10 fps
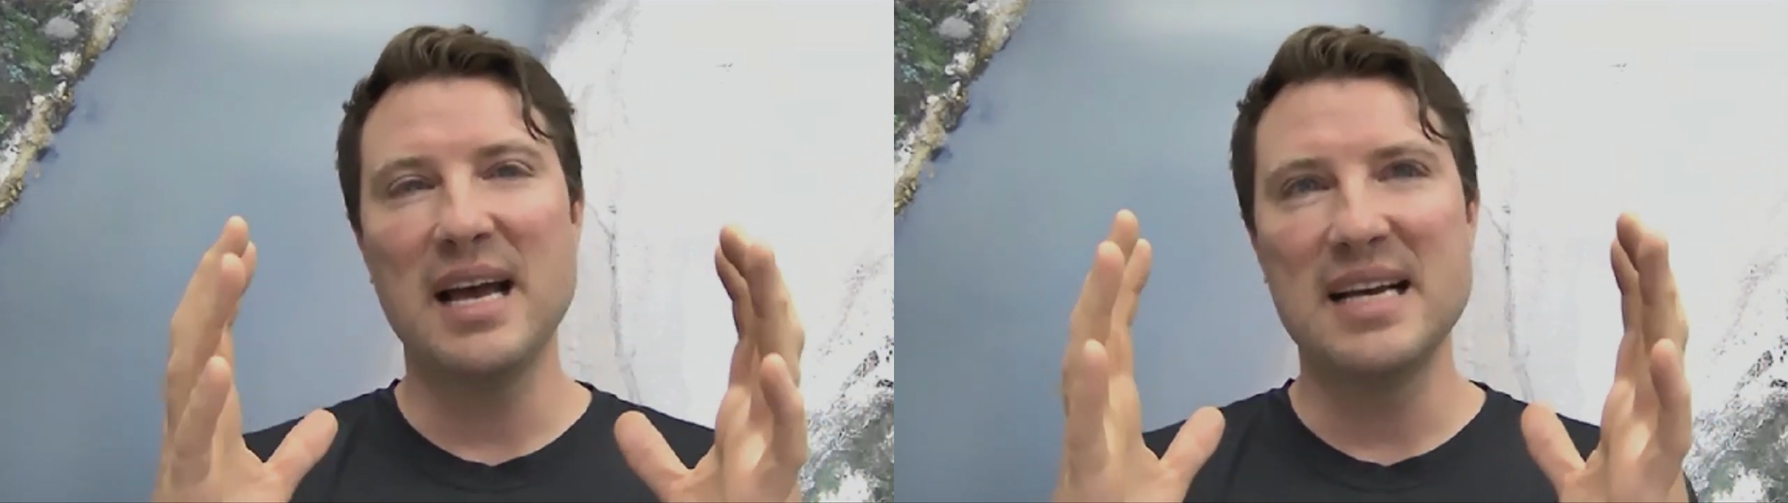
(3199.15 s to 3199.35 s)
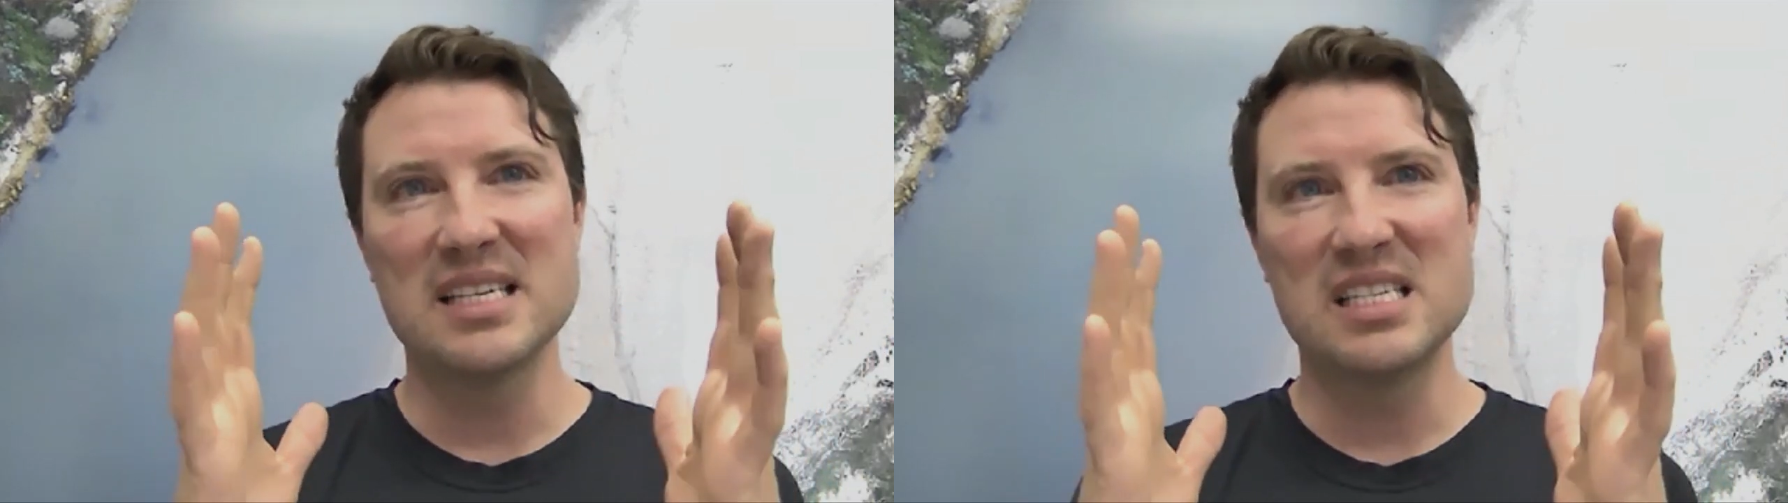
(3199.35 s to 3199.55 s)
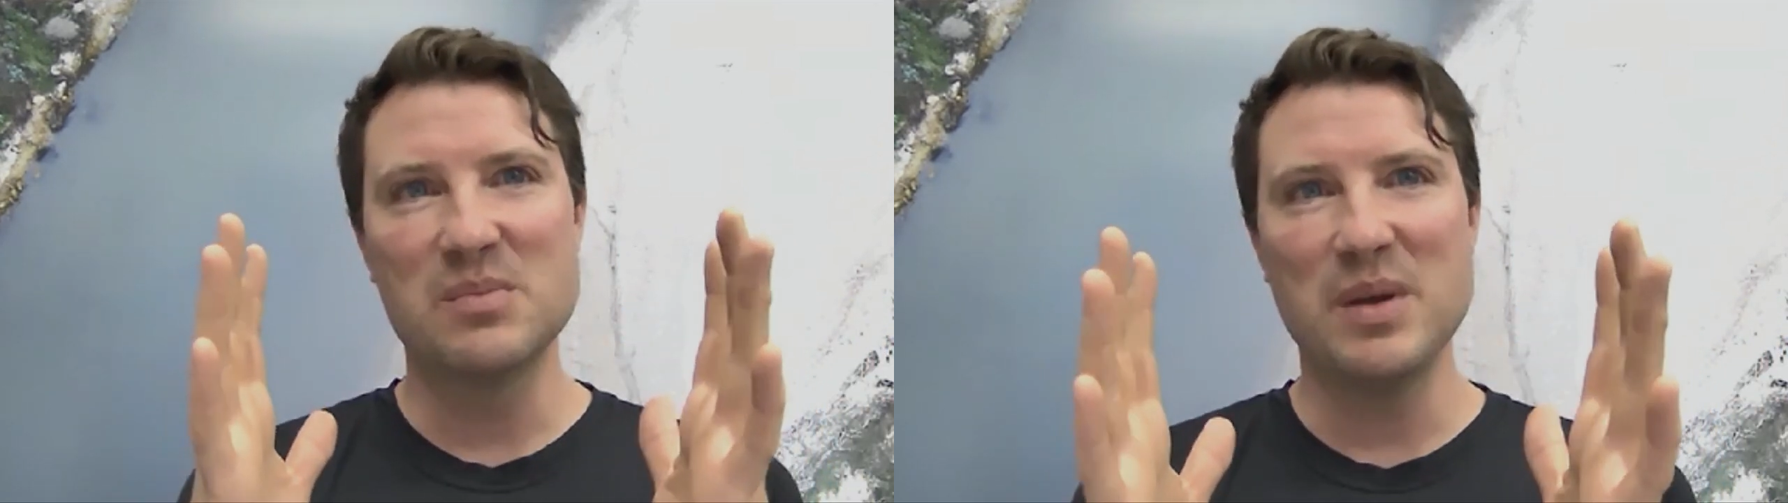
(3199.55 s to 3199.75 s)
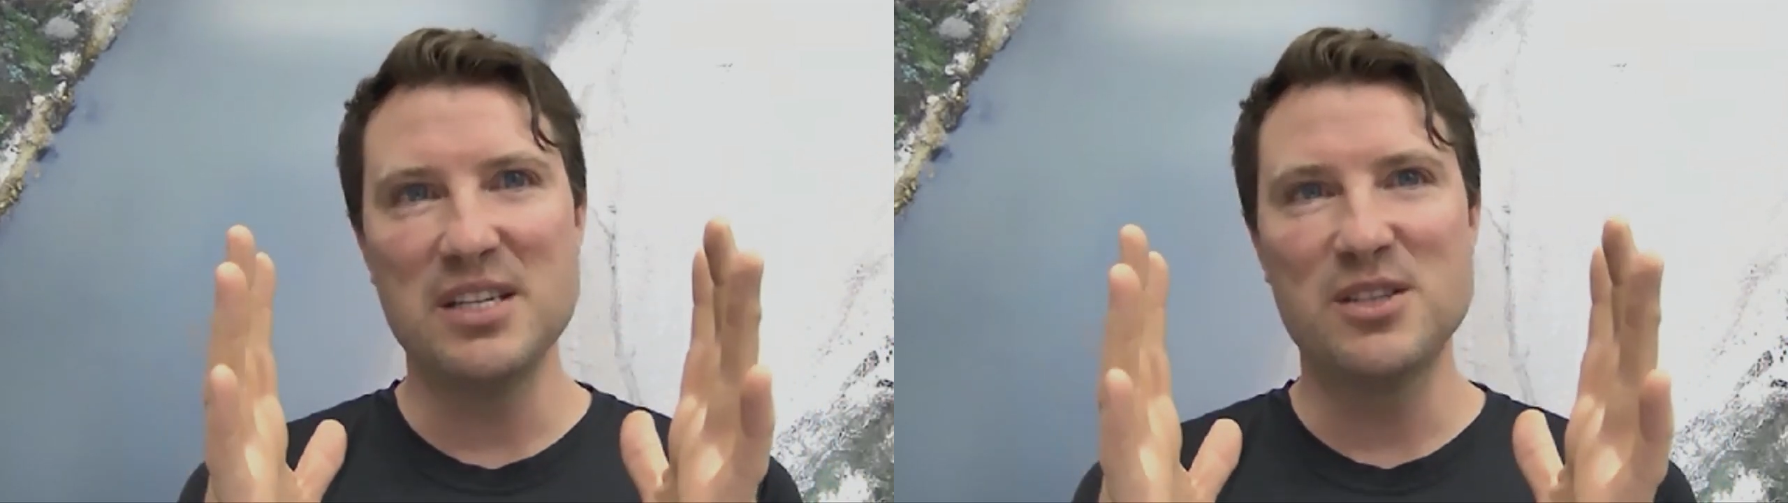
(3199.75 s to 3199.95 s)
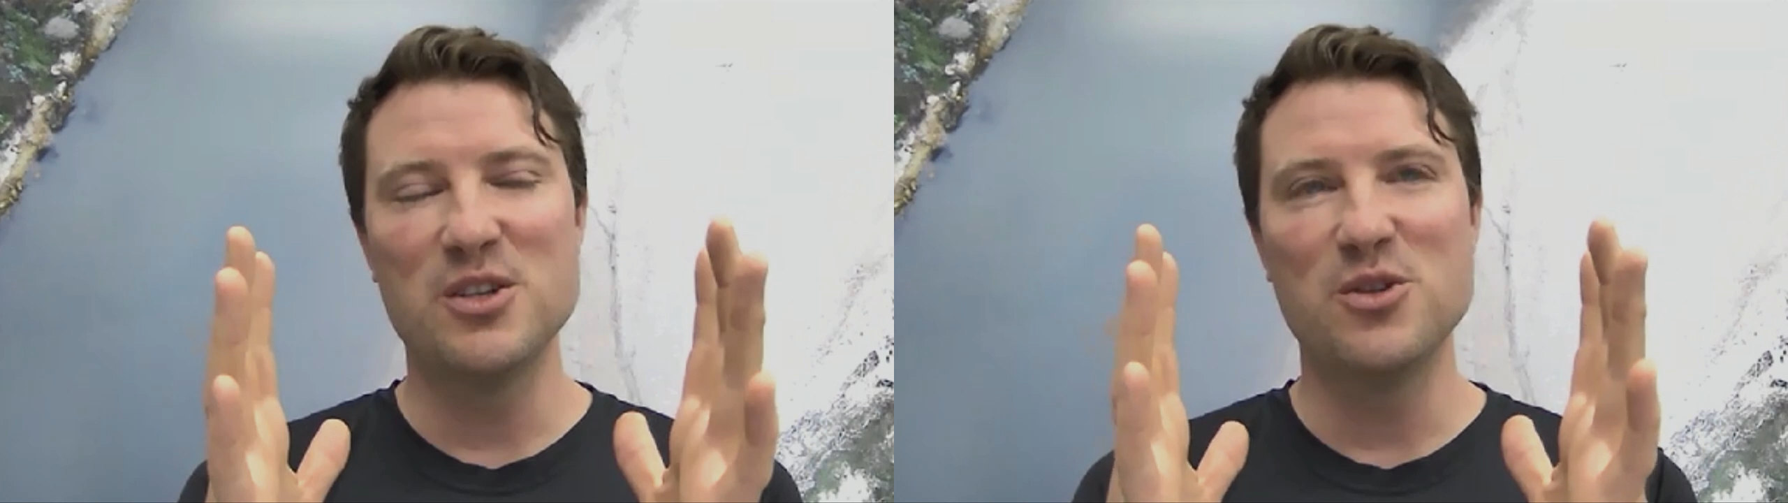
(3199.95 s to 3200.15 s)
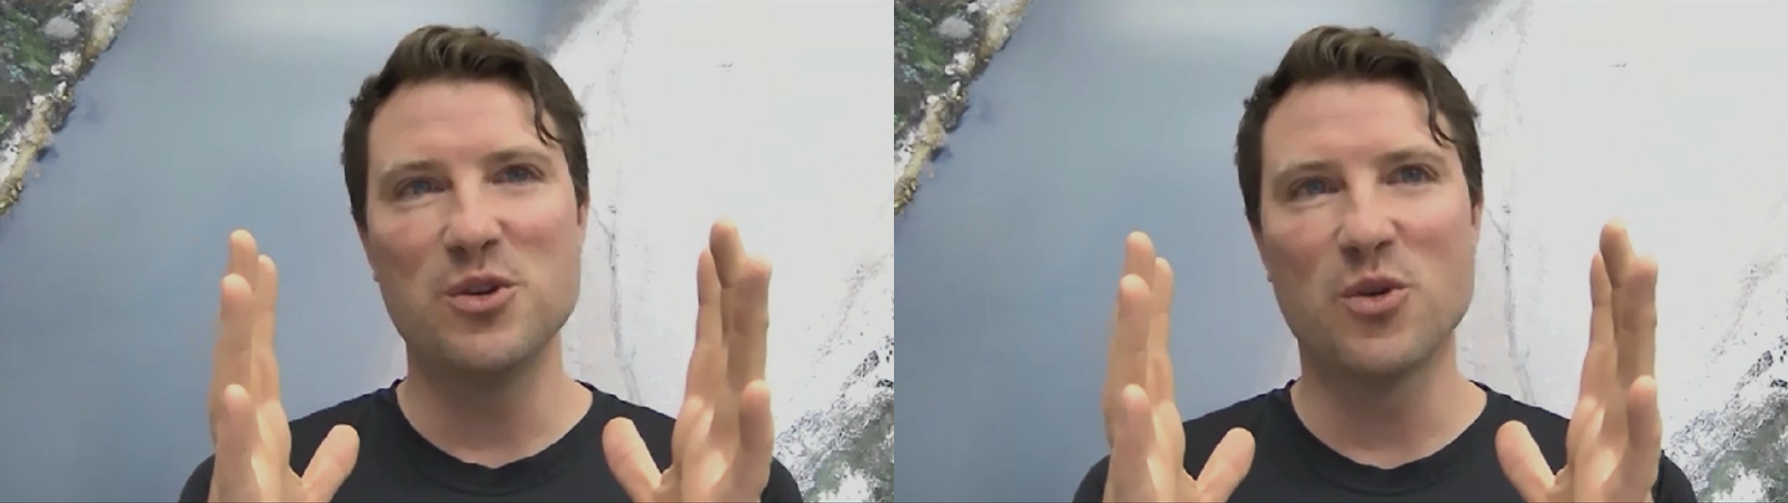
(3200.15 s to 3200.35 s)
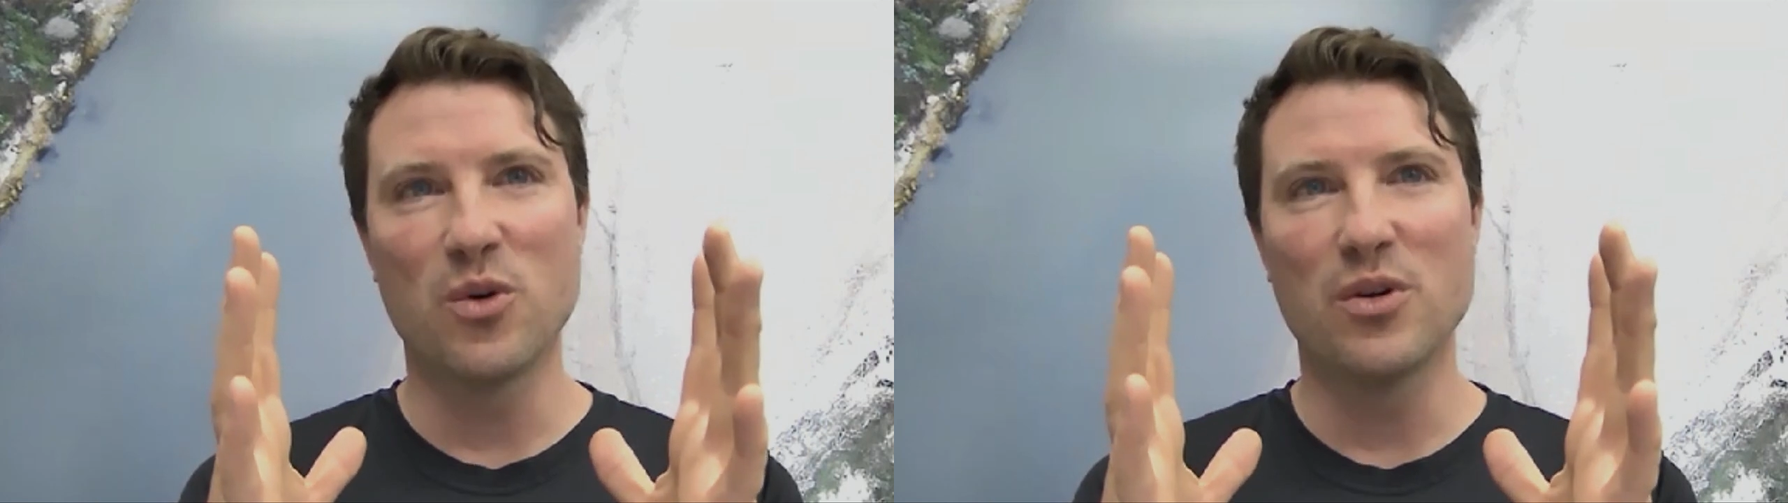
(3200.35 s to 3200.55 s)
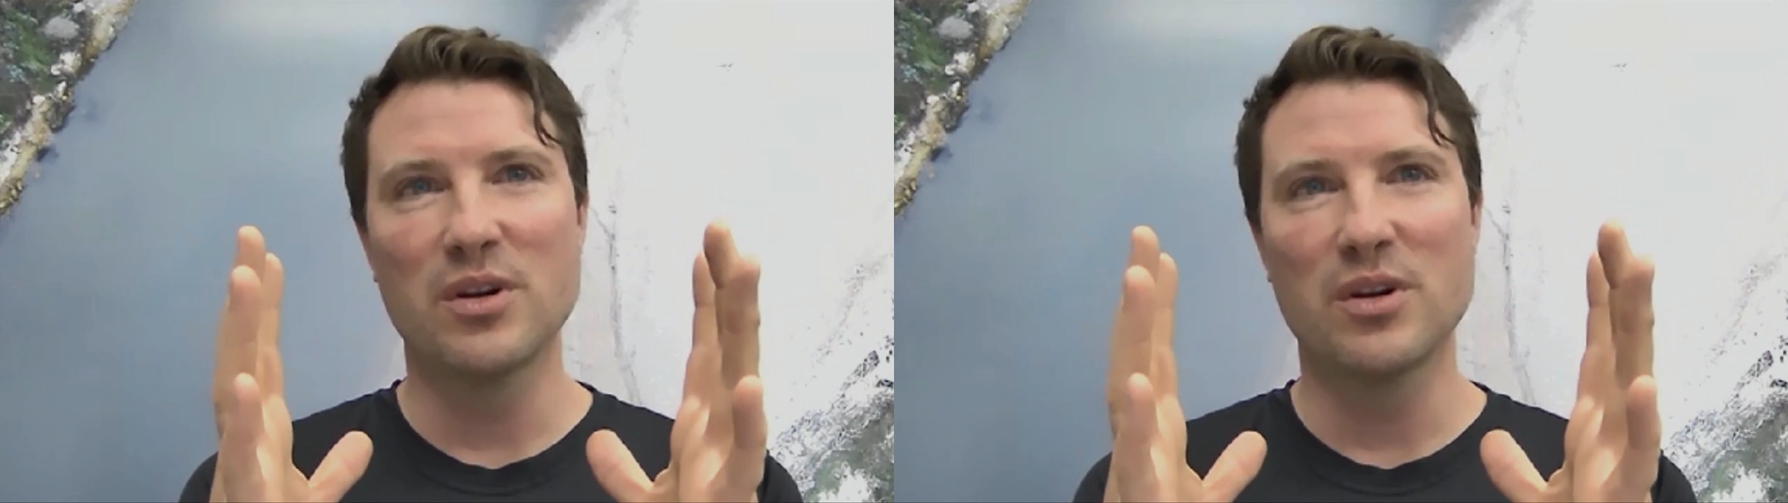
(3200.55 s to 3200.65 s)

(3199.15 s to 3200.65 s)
as a space to do your work